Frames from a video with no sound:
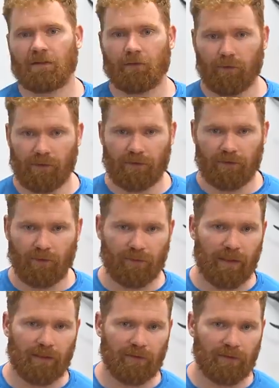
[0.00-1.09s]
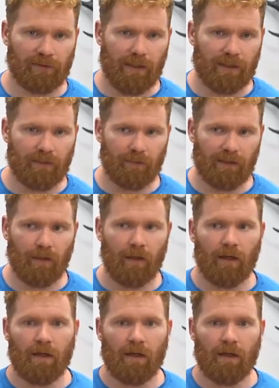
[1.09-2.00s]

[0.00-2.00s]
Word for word: of course, throw a spanner in this randomly,